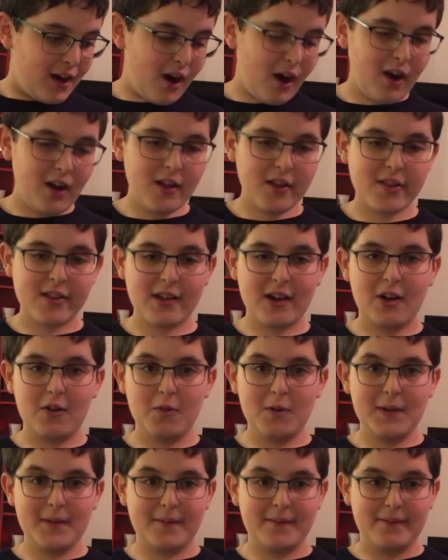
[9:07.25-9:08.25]

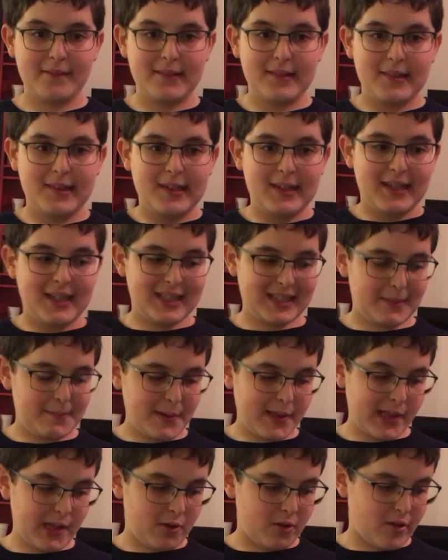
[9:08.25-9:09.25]
Also, in
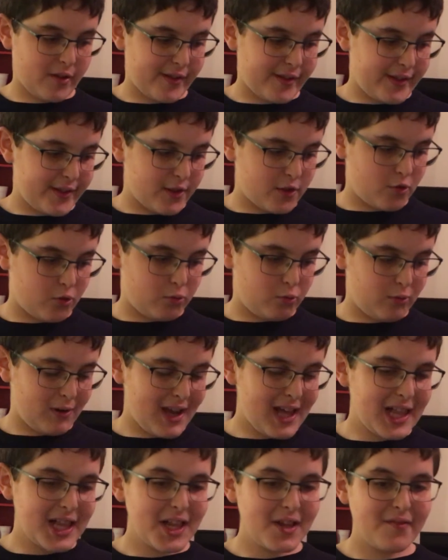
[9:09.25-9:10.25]
episodes
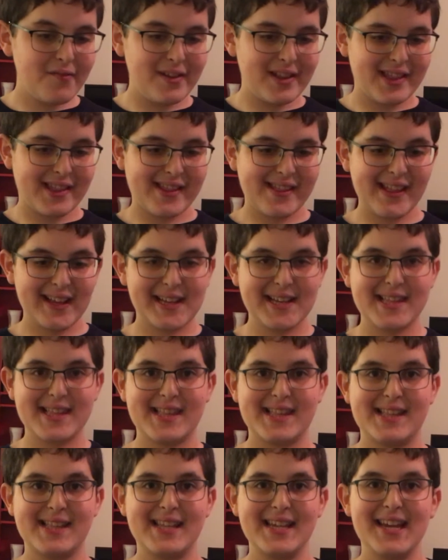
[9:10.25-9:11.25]
12 and
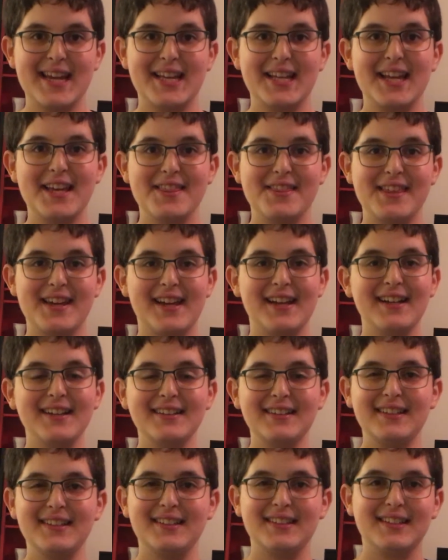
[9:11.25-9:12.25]
16, I think,
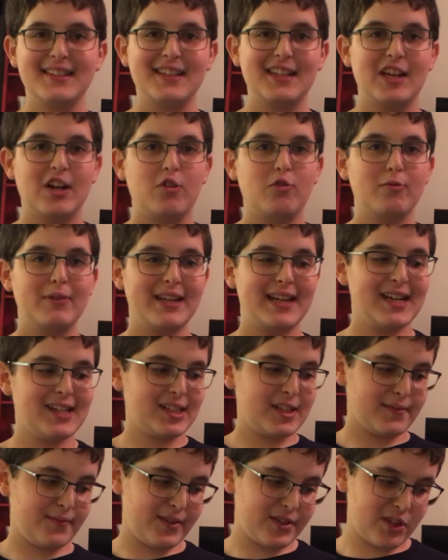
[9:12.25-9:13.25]
we
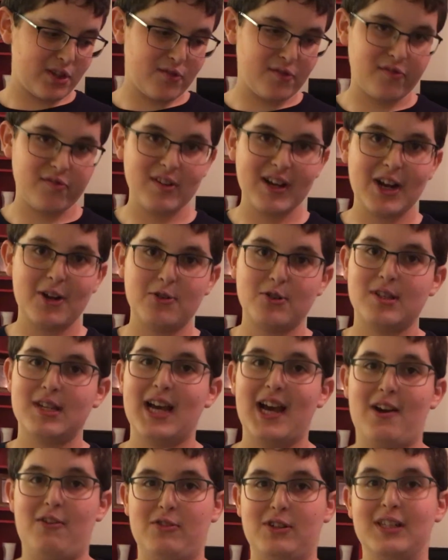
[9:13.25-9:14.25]
get to visit
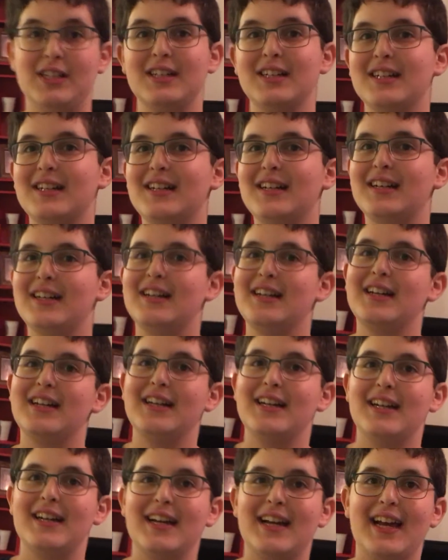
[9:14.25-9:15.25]
Frowntown.
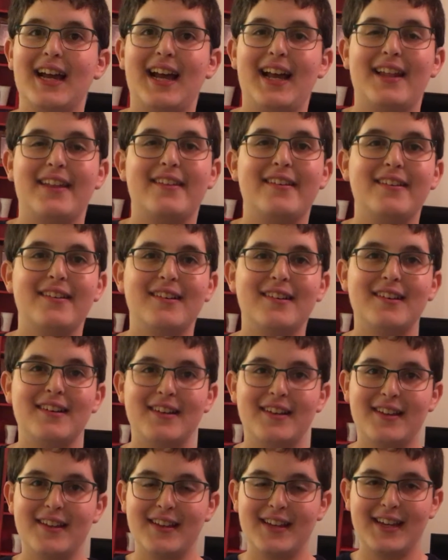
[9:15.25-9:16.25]
And
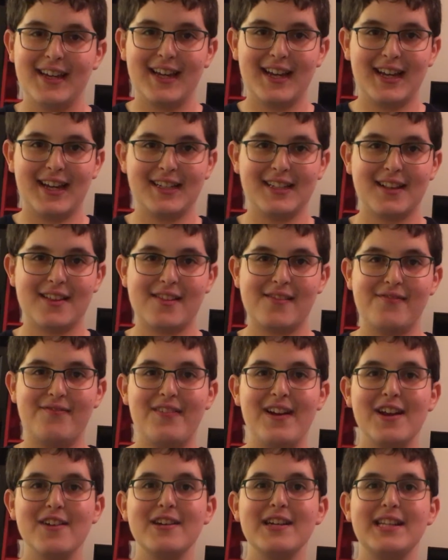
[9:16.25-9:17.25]
it's
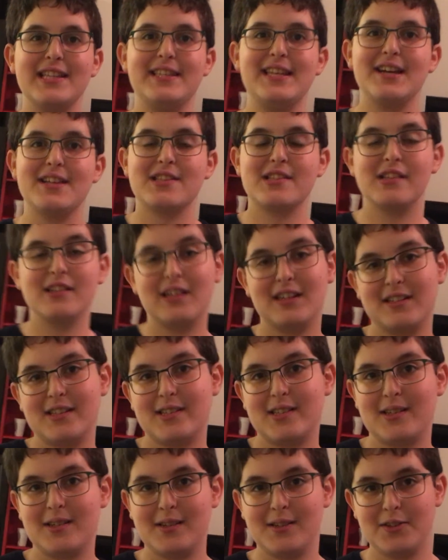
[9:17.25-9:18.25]
very
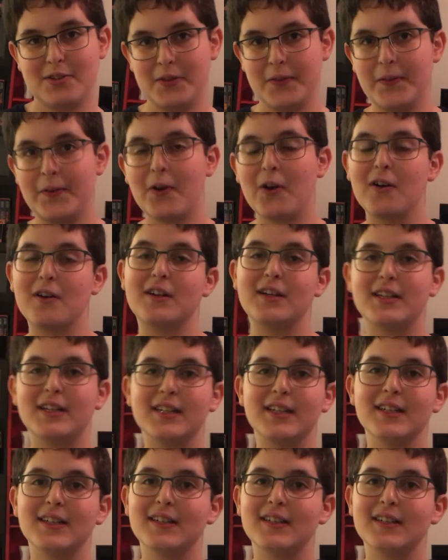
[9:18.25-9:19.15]
desolate, dark,